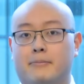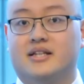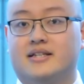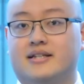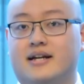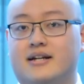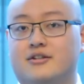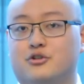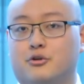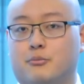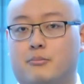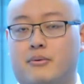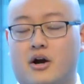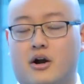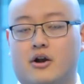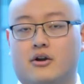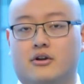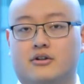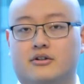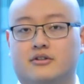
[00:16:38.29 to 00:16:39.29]
potential
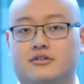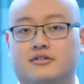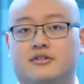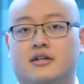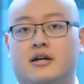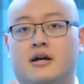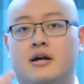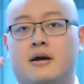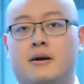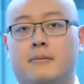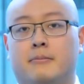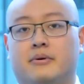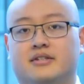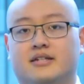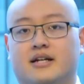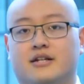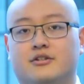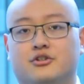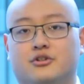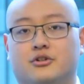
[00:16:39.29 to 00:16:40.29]
partners,
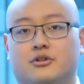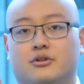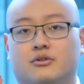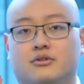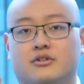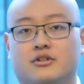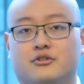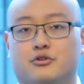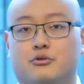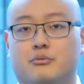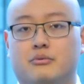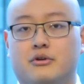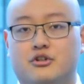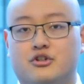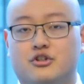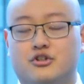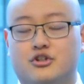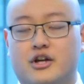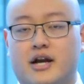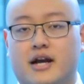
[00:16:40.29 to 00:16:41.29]
potential
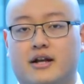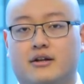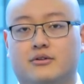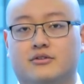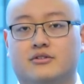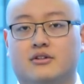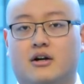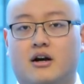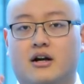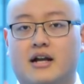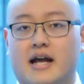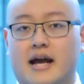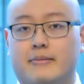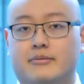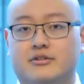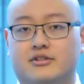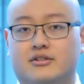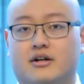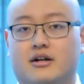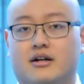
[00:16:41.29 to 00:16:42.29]
distribution channels on
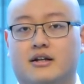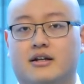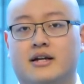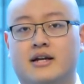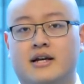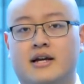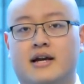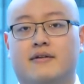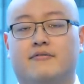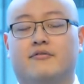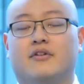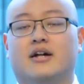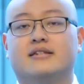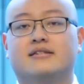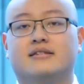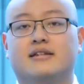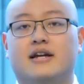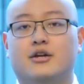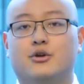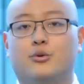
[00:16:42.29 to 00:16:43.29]
Amazon. If let's
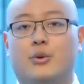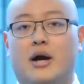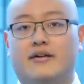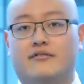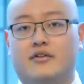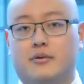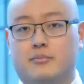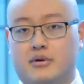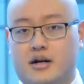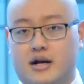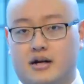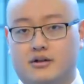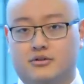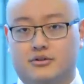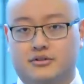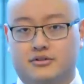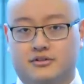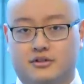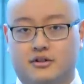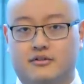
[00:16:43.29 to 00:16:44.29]
say you have a product
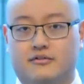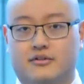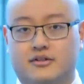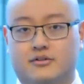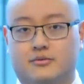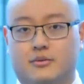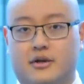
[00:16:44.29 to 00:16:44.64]
or a service,